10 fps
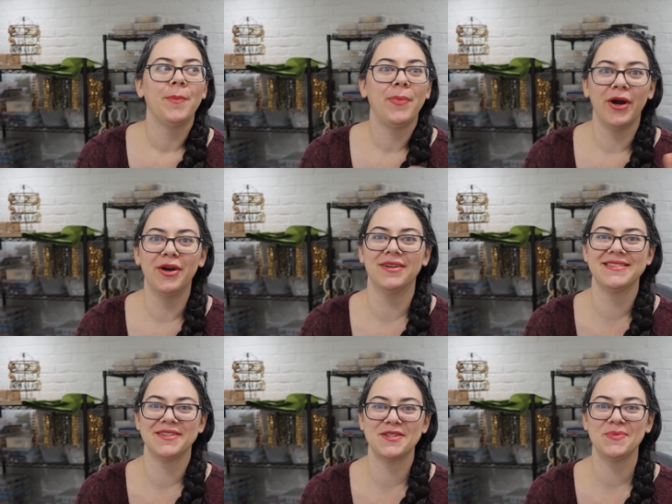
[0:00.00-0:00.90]

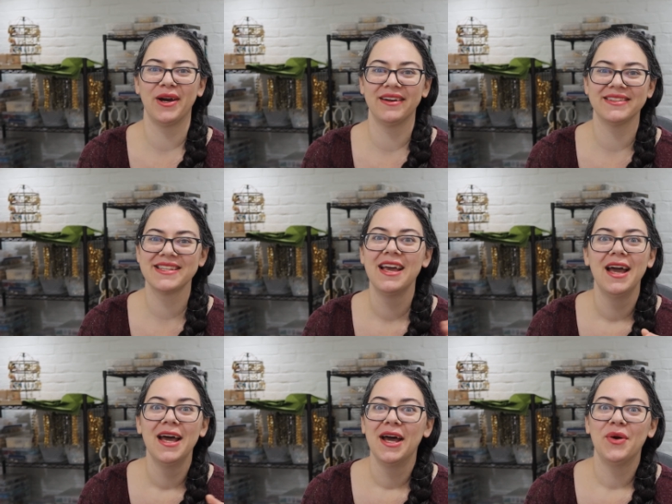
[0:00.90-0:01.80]
Pearls or sparkles?
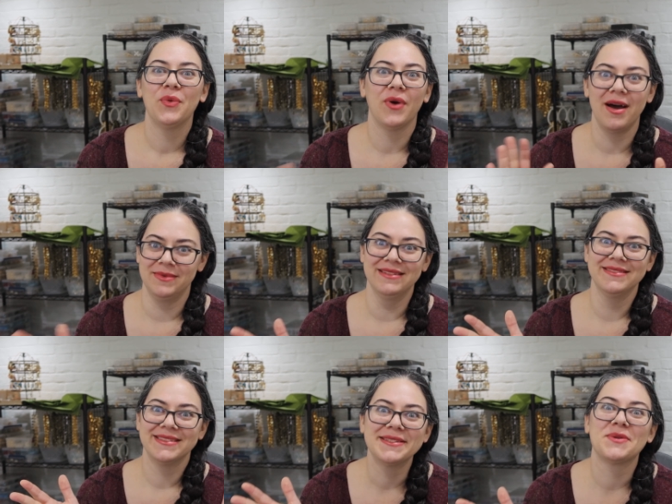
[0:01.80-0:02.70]

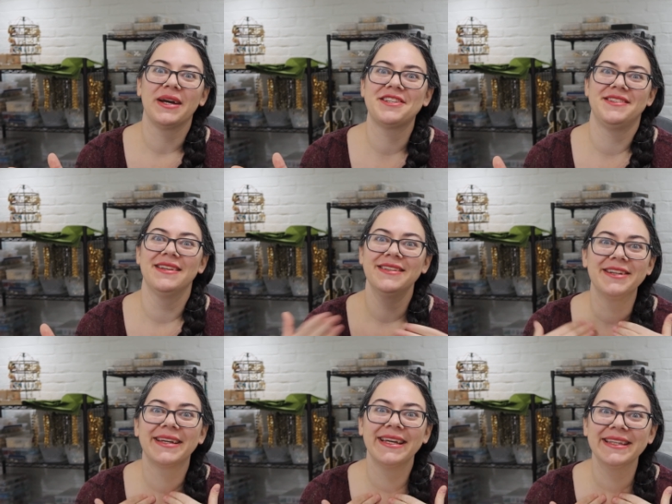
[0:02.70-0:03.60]
Robin, this question,
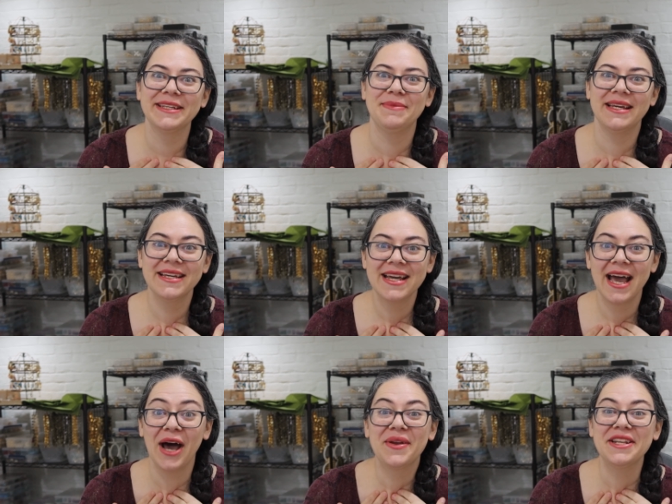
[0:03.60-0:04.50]
you're killing me.
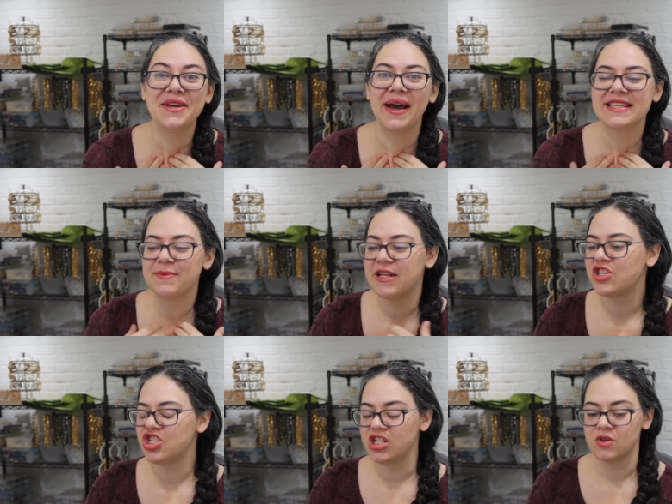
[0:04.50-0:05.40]
How can you ask me to
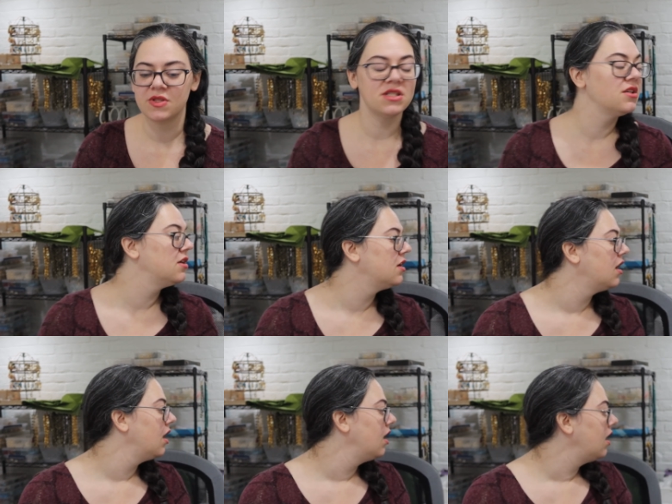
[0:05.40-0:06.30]
choose?
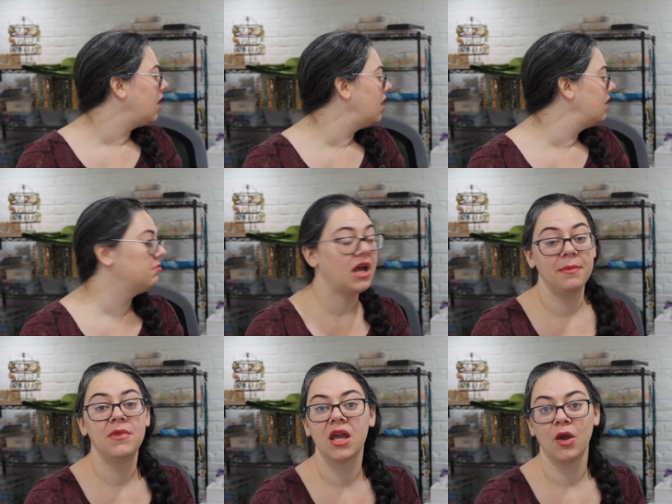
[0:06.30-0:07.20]

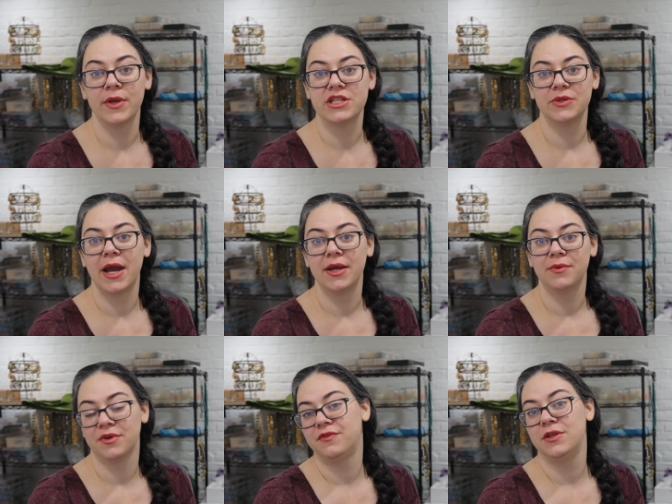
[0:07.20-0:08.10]
I'm not going to. I
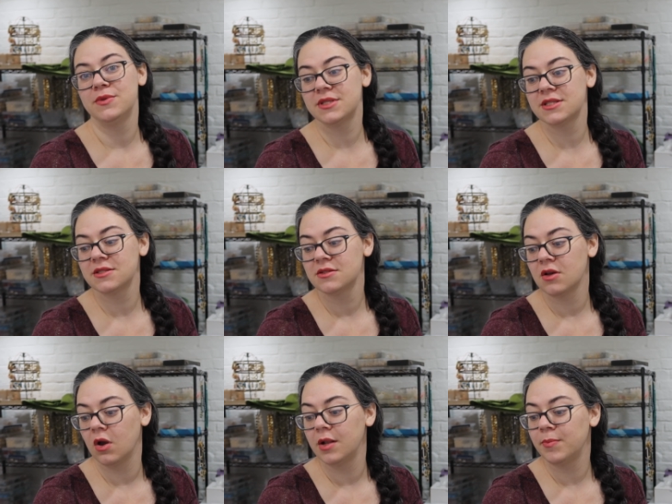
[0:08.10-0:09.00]
refuse
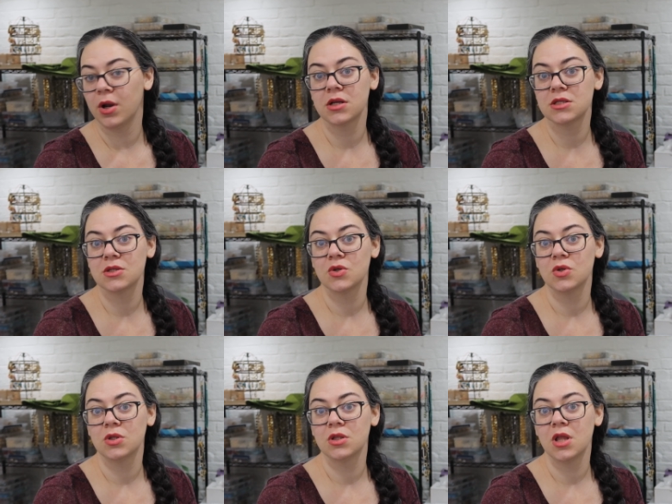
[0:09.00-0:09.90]
on
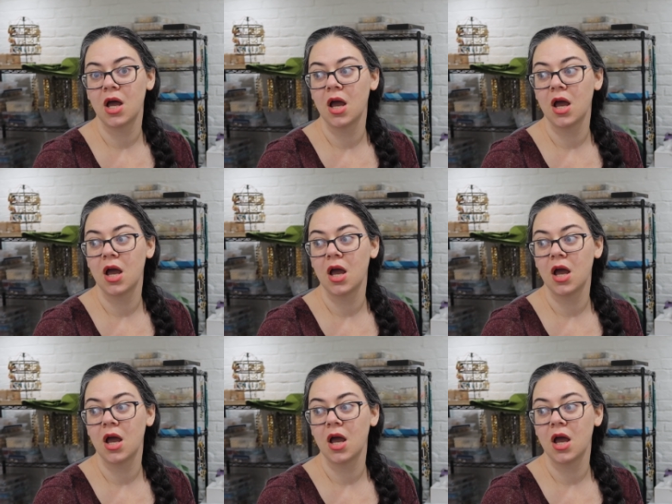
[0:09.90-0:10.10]
personal